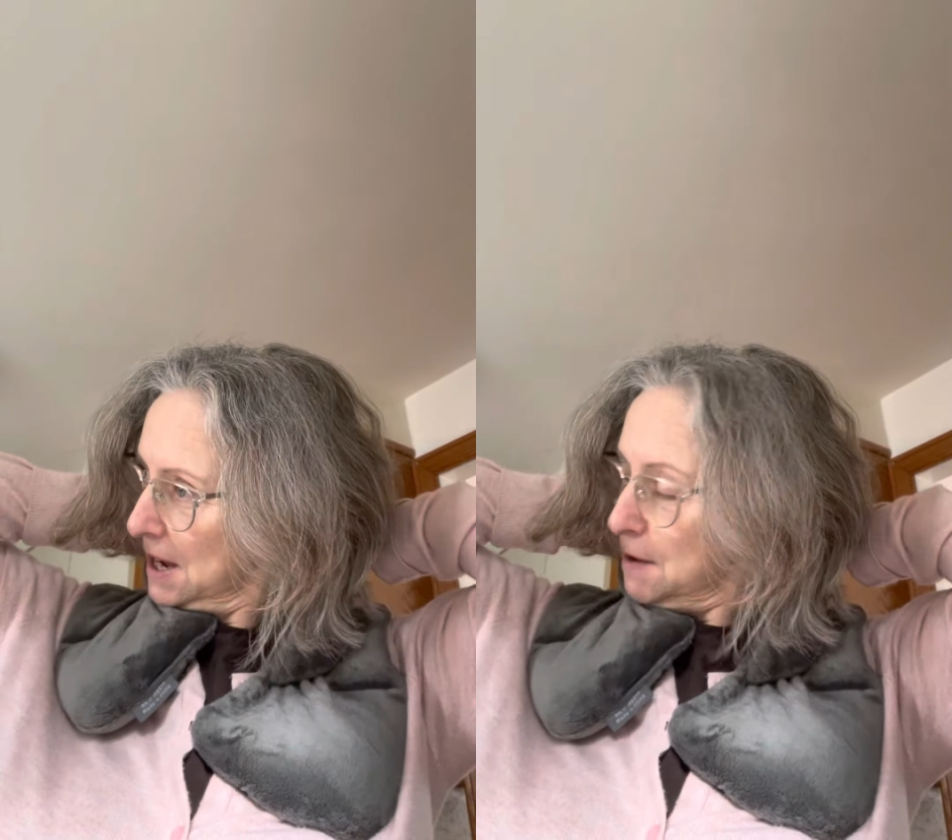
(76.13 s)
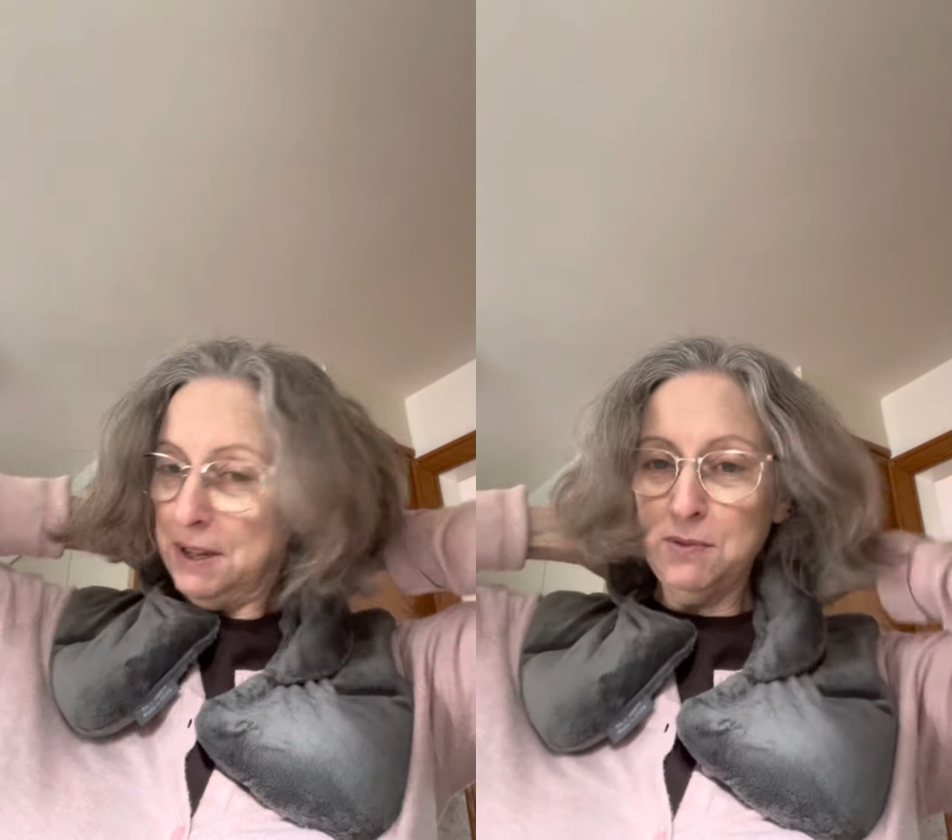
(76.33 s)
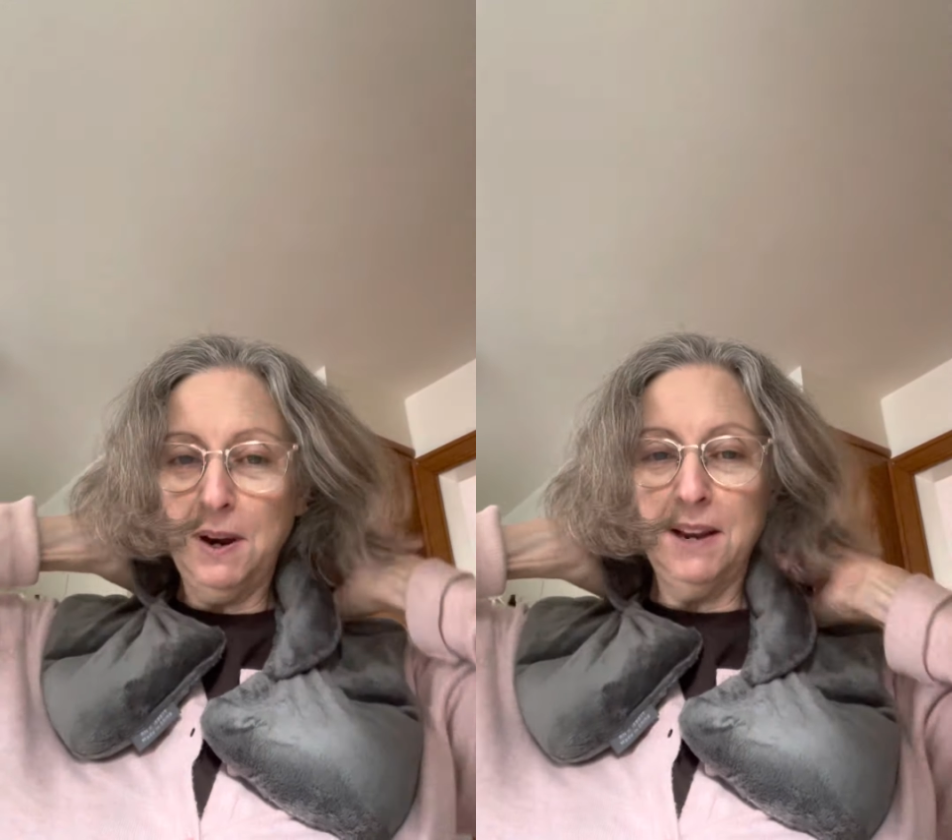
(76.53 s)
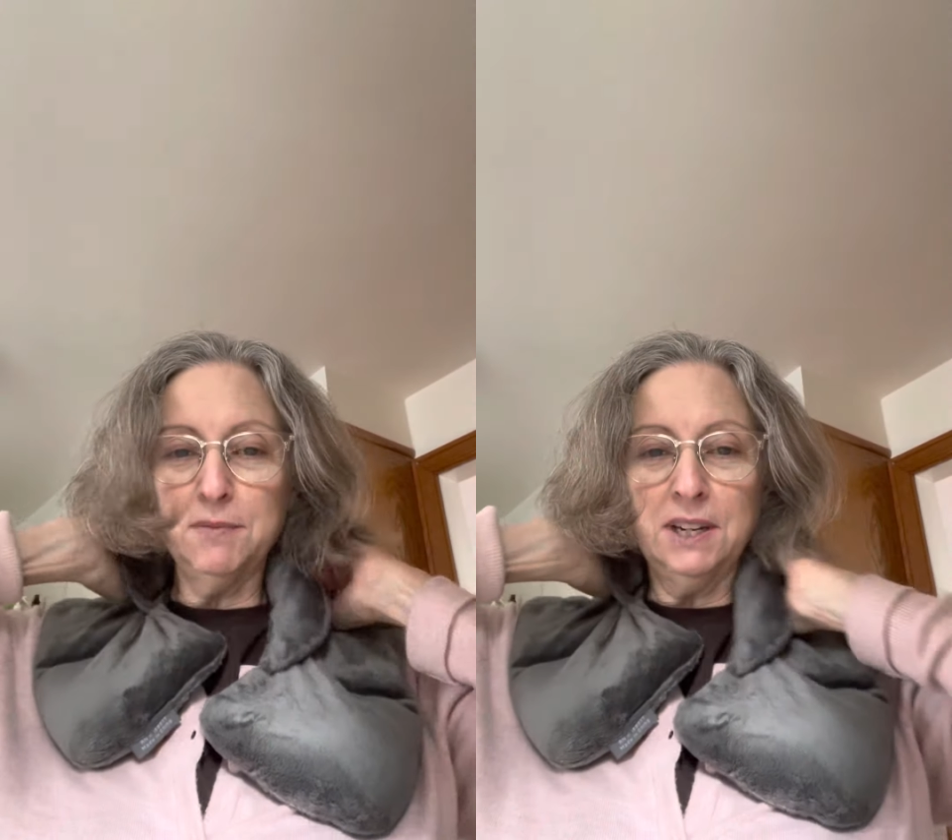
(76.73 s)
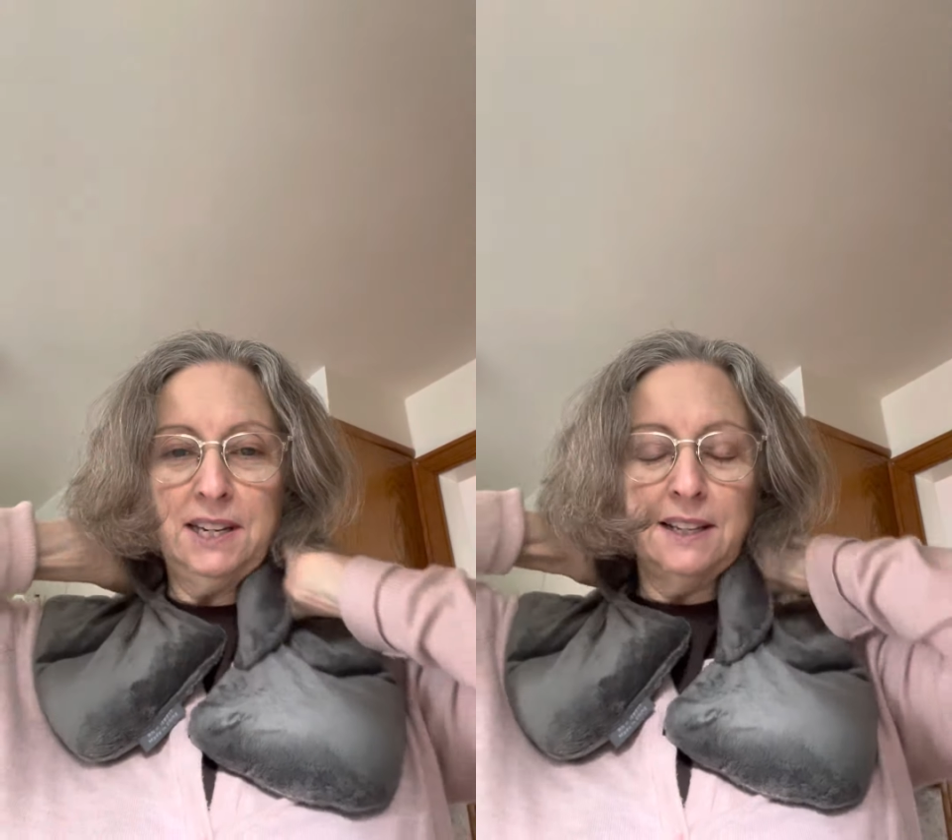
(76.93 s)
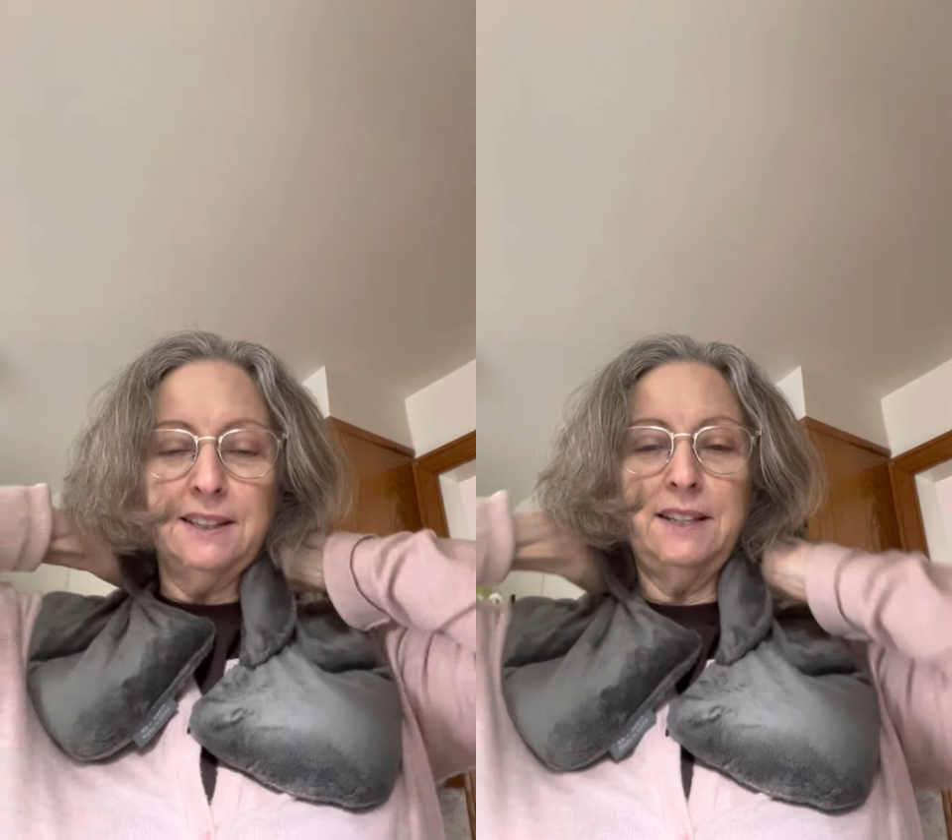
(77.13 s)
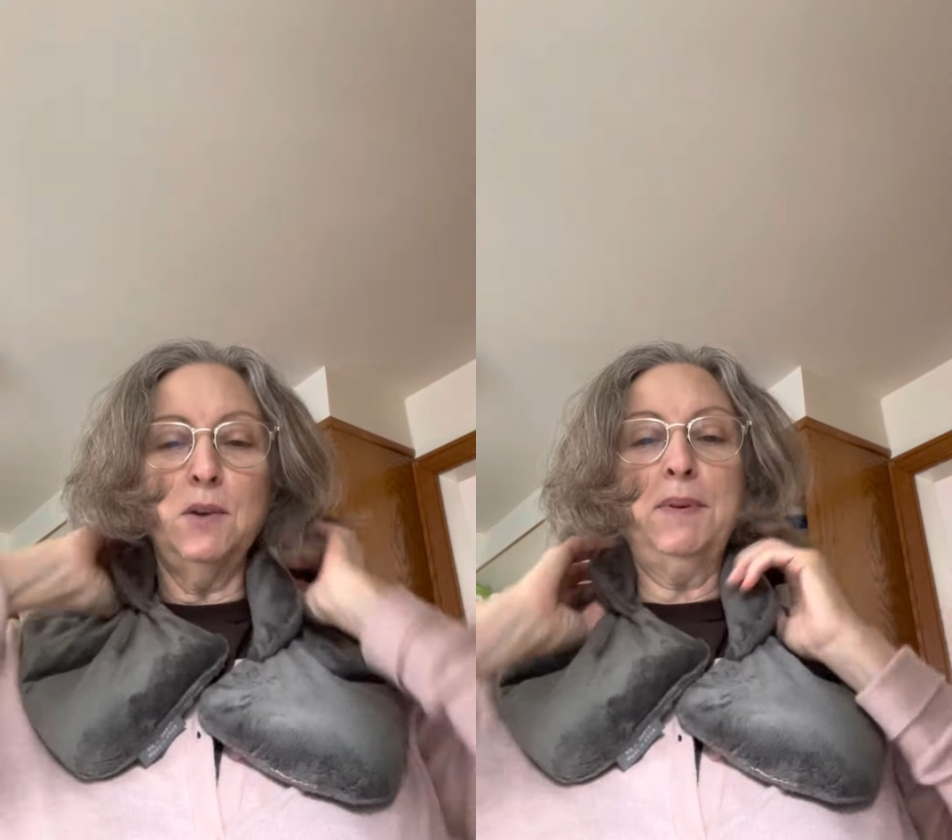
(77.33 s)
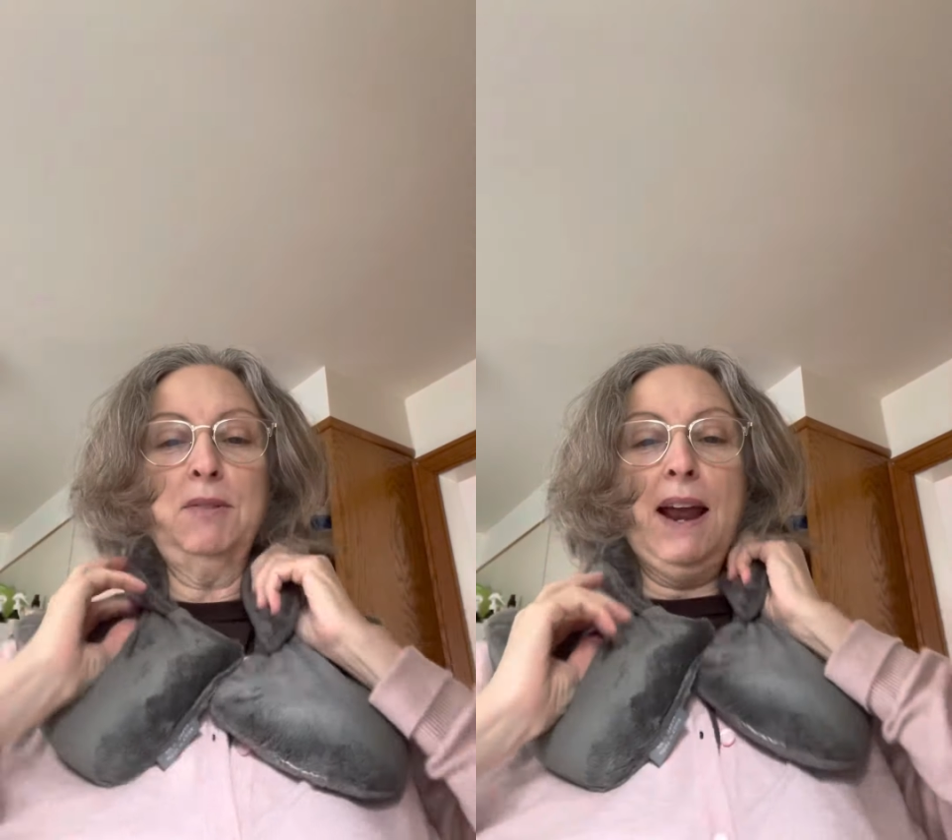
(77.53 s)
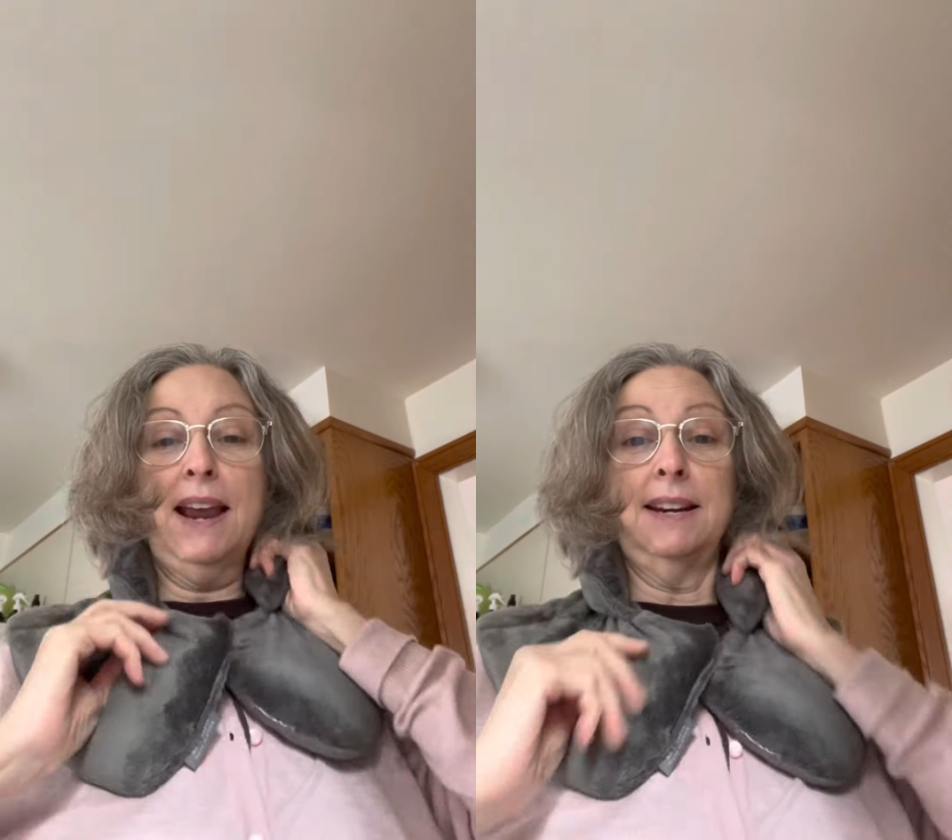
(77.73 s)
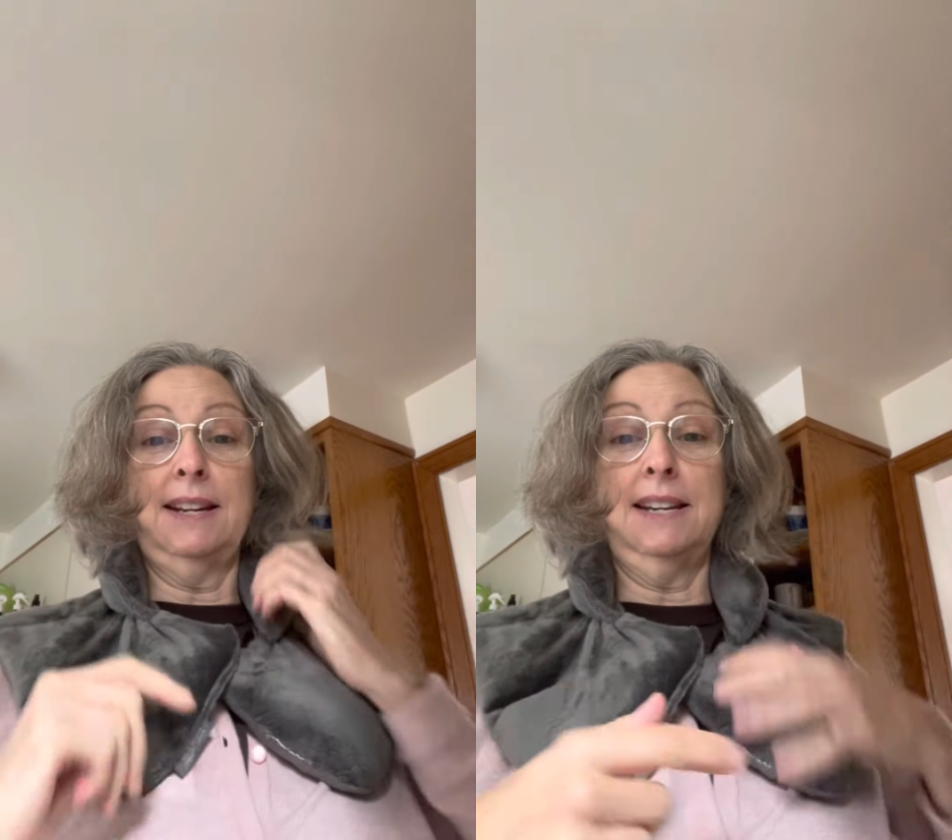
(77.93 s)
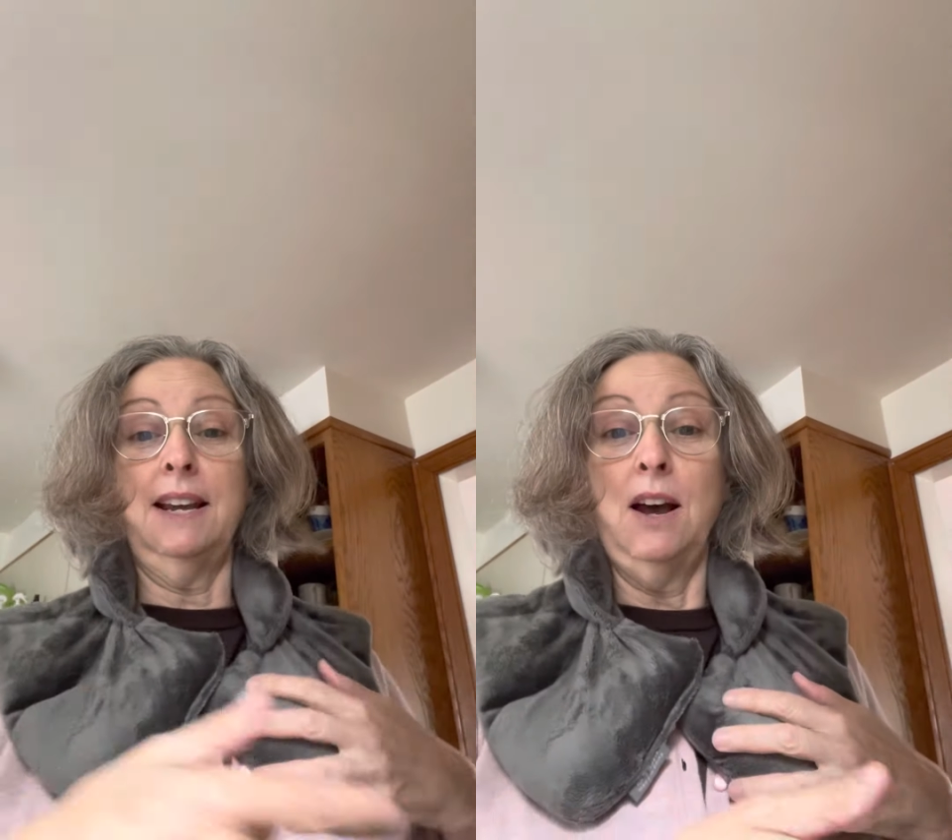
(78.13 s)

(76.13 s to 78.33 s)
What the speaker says: That's why I'm looking a little bit raggedy.